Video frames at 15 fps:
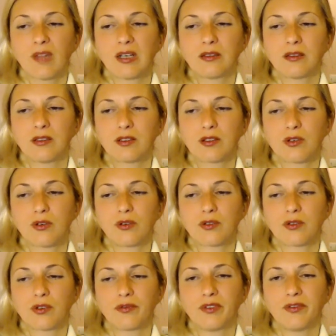The soles
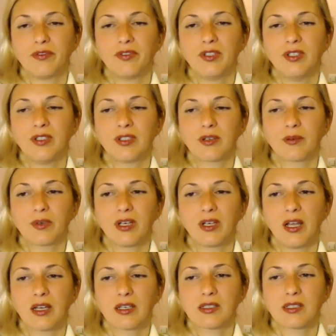of the feet are
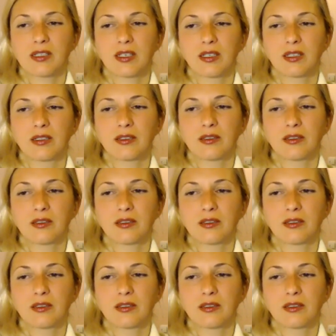relaxing.